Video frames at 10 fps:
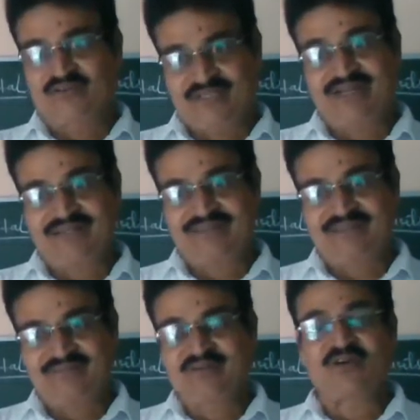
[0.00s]
Gujarat,
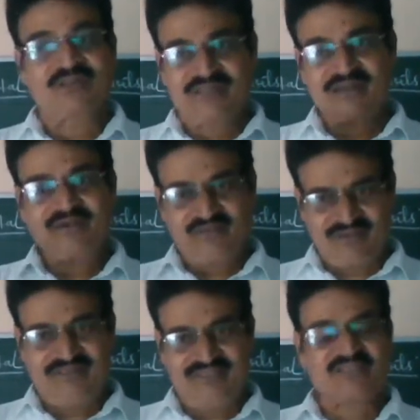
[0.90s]
because
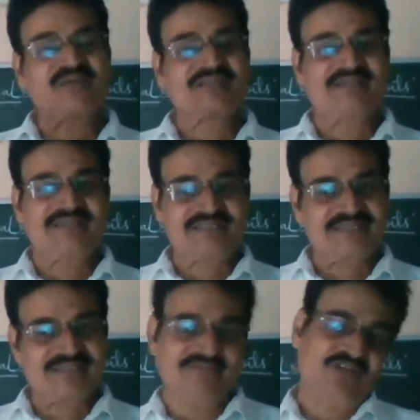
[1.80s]
this was the
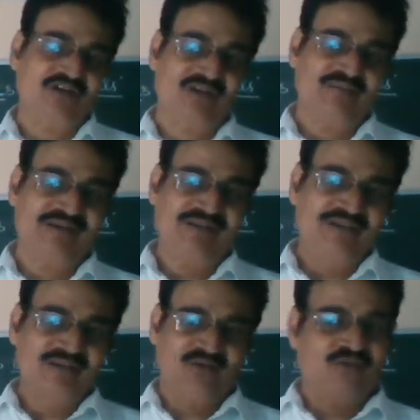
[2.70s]
necessary for Akbar
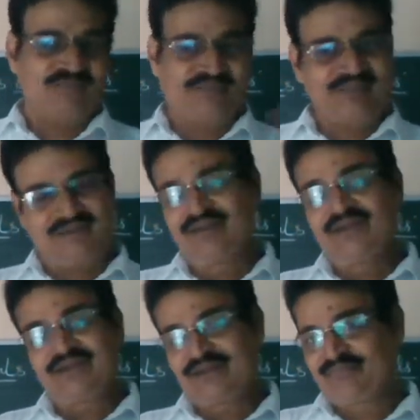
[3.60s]
to
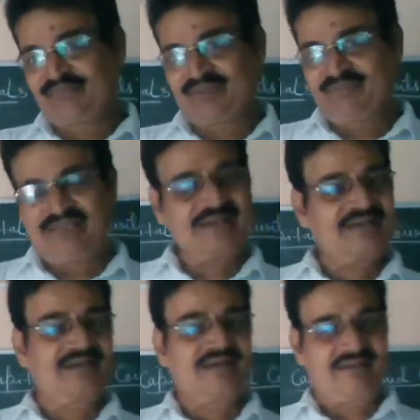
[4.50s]

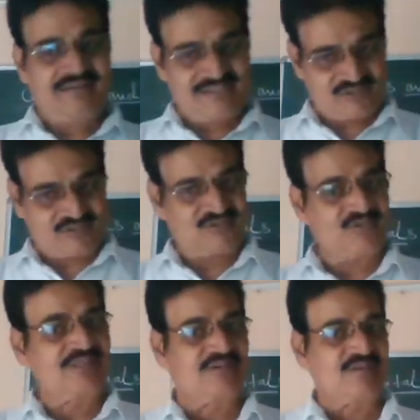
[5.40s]
bring under his
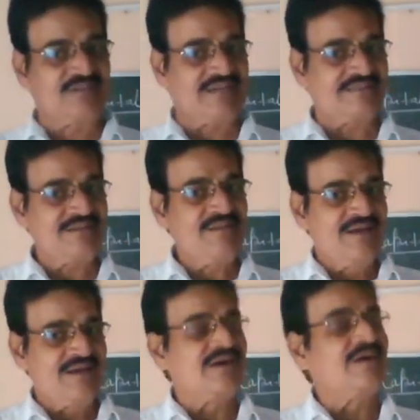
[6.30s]
control the Gujarat,
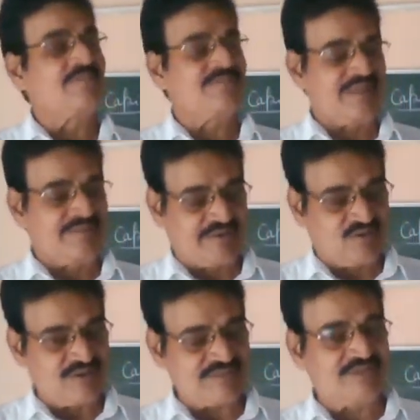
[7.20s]

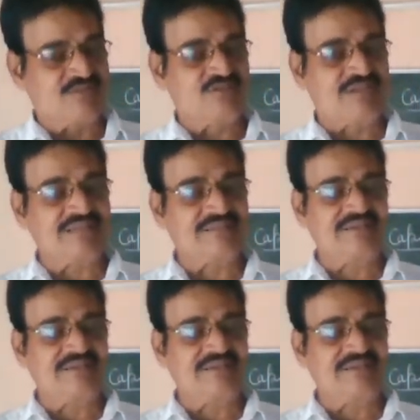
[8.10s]
because the Gujarat